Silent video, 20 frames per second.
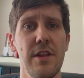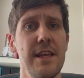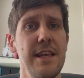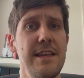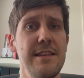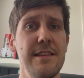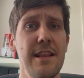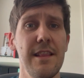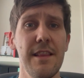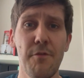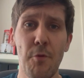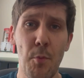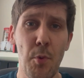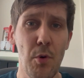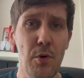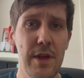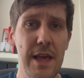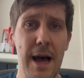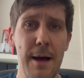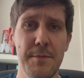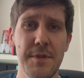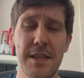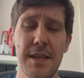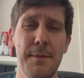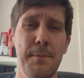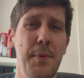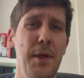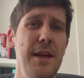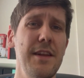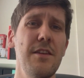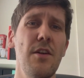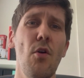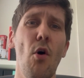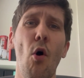He's the Liverpool captain, played an